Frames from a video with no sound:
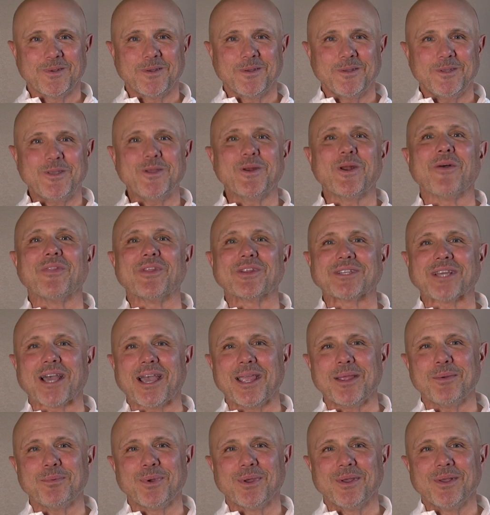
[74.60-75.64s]
You know the
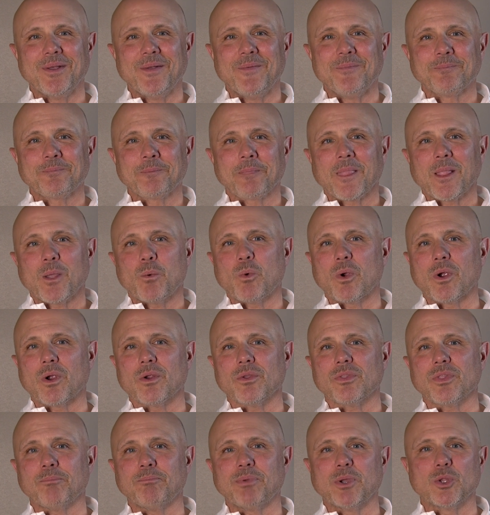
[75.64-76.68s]
type, where
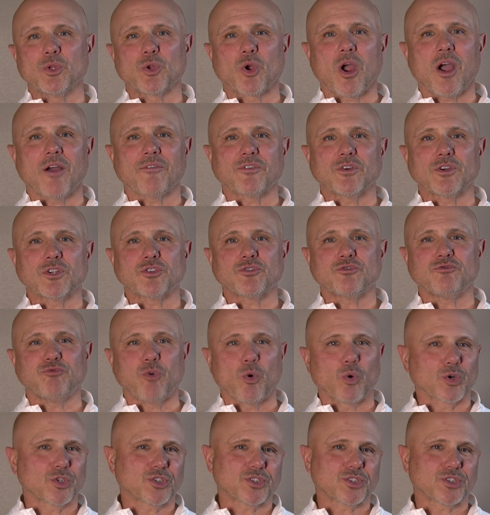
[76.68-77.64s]
the builder offers 4